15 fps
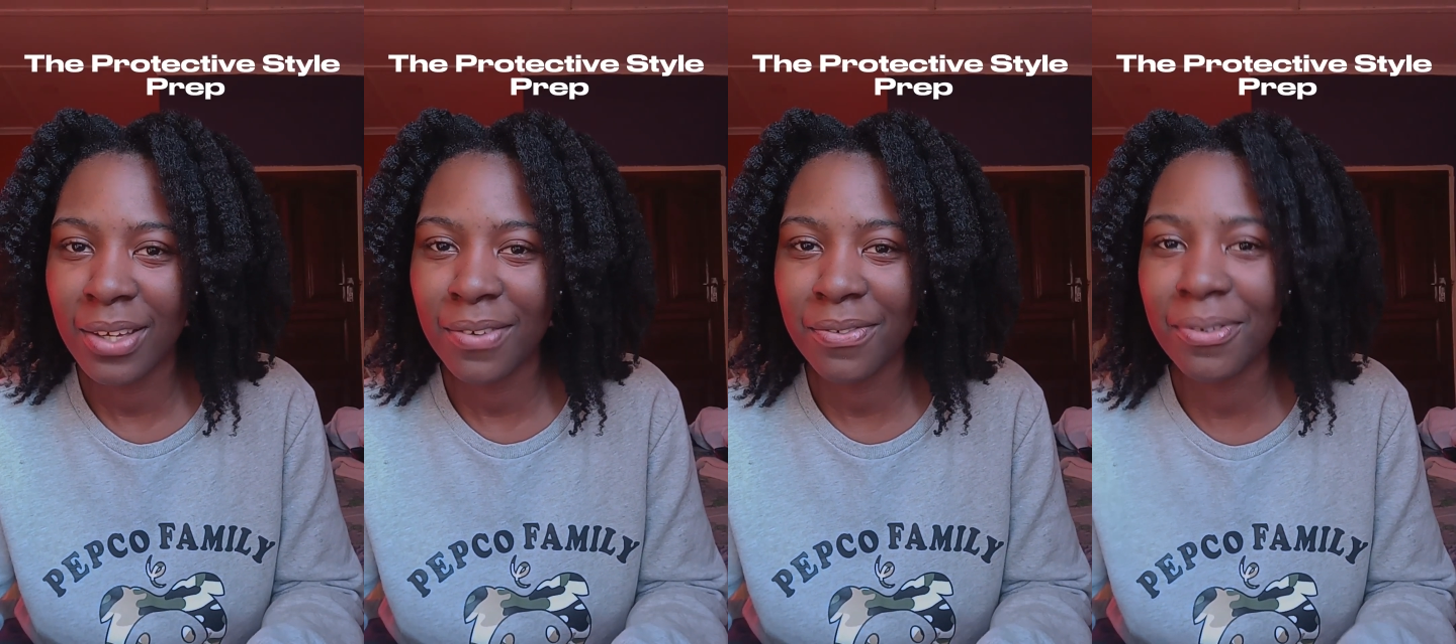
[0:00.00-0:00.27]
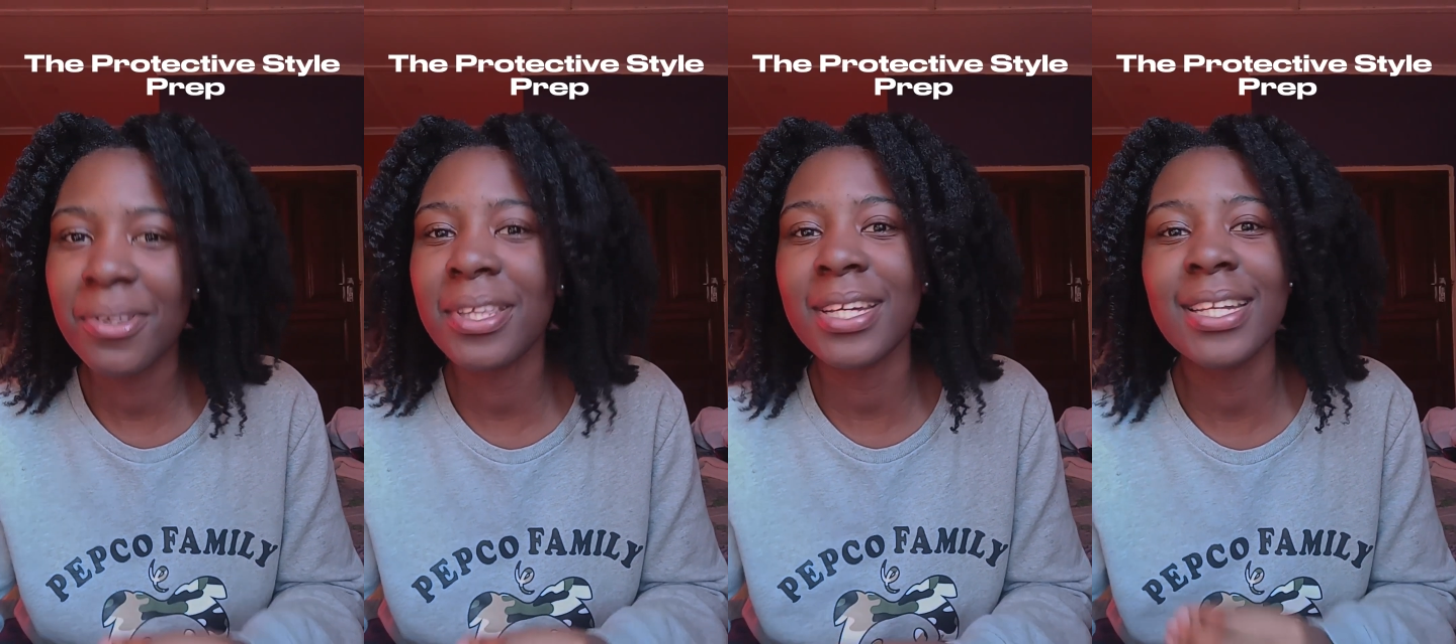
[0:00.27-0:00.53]

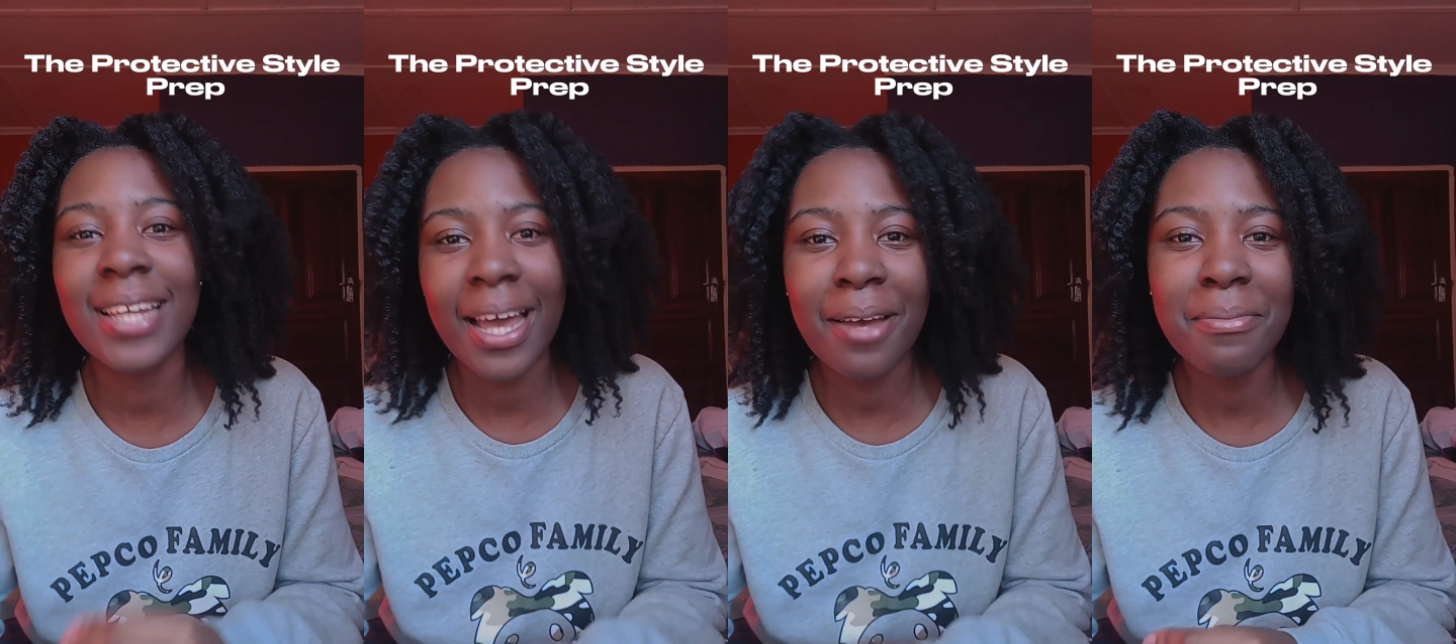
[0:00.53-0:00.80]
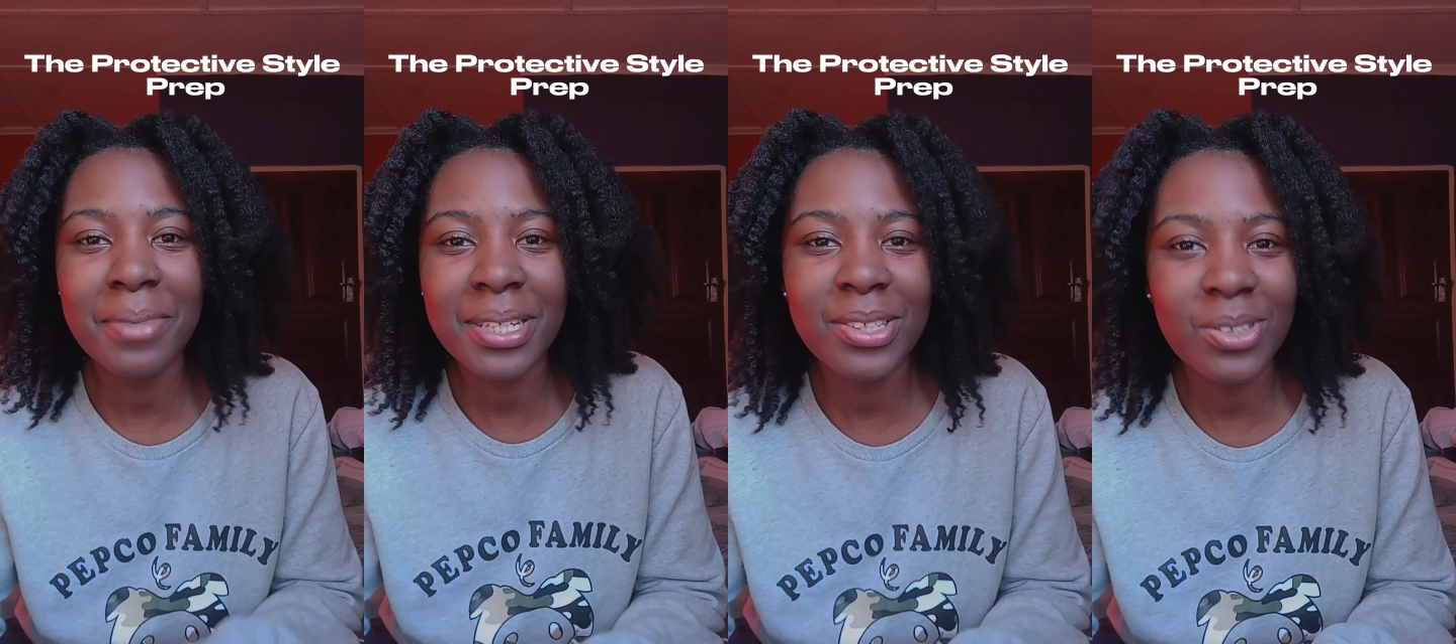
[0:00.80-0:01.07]
for the
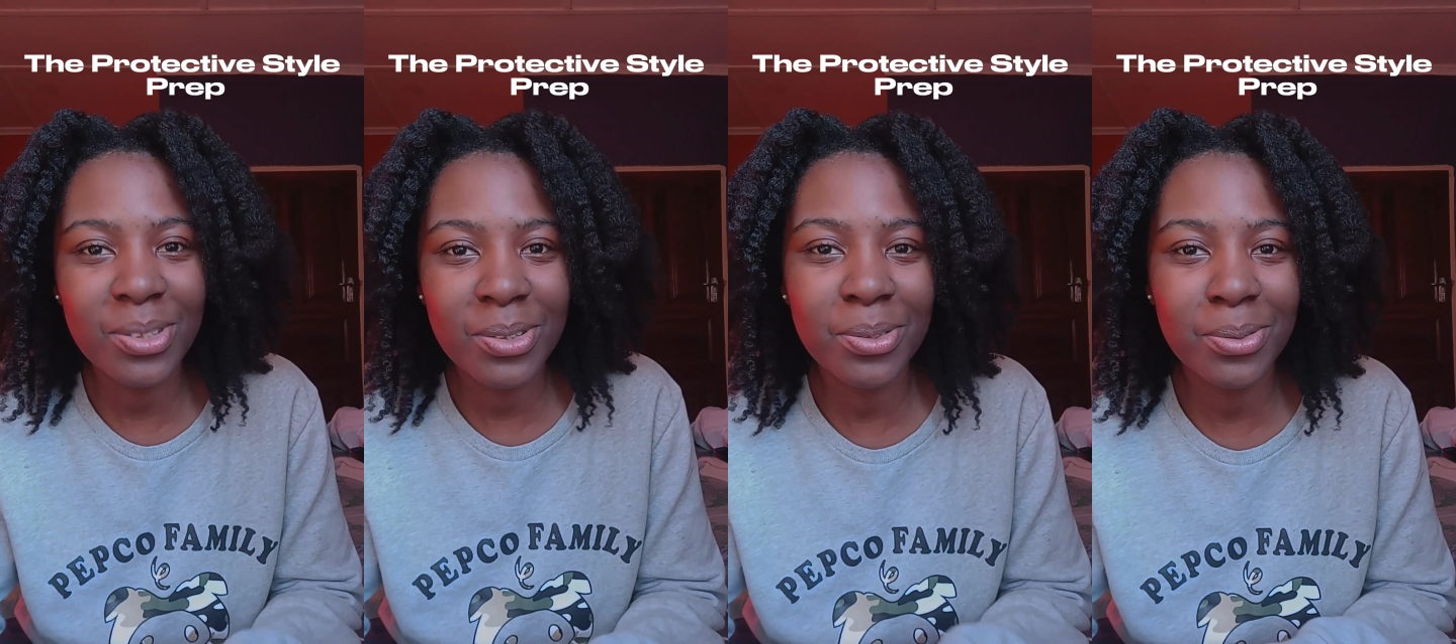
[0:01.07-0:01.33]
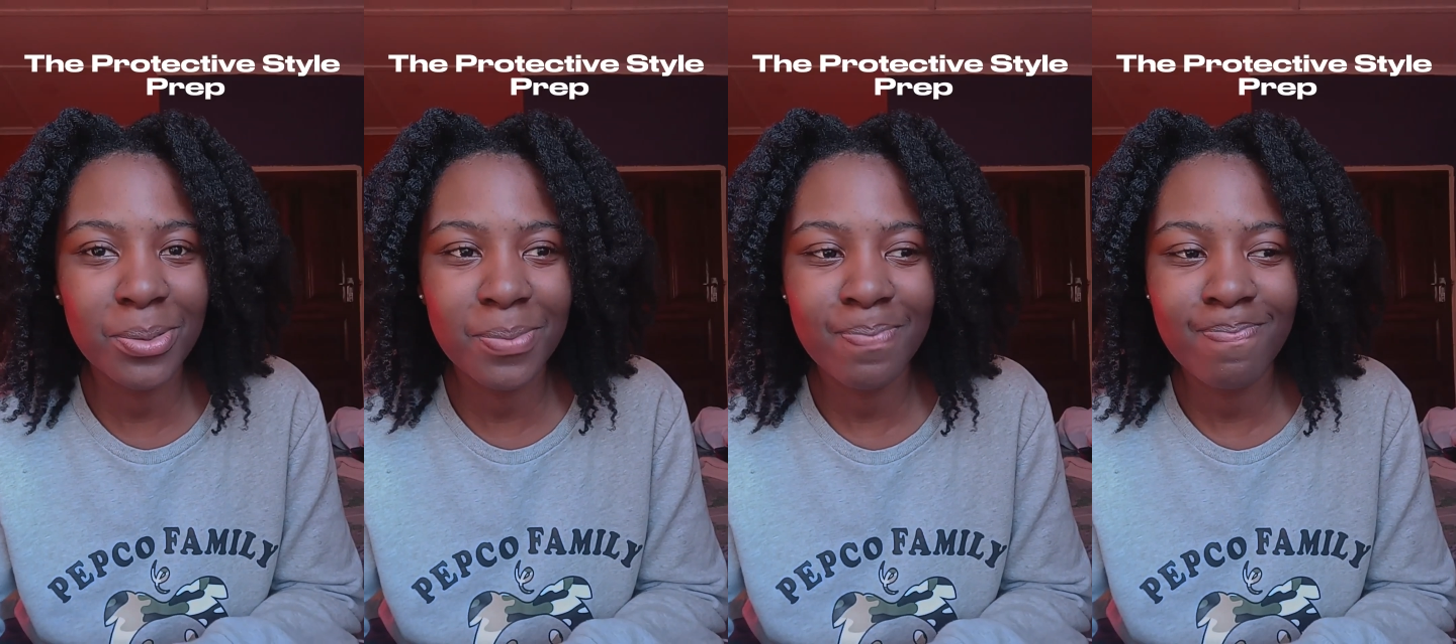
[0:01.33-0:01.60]
damage
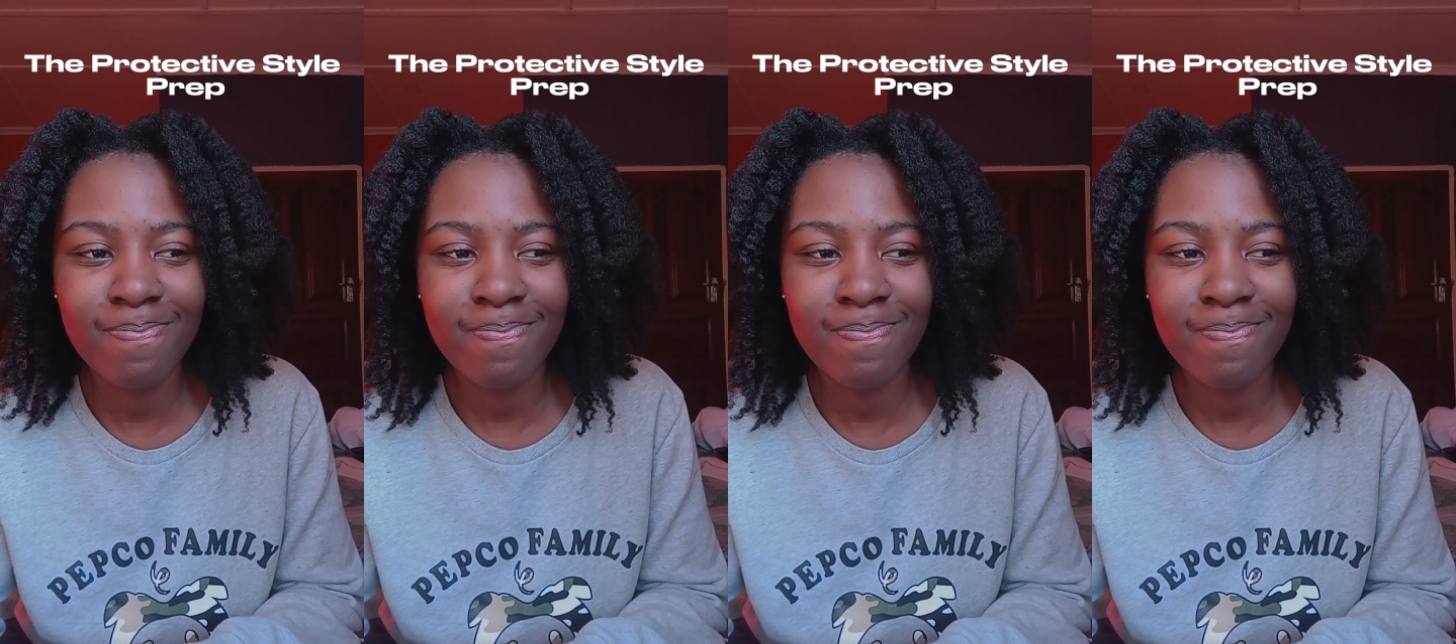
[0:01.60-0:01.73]
to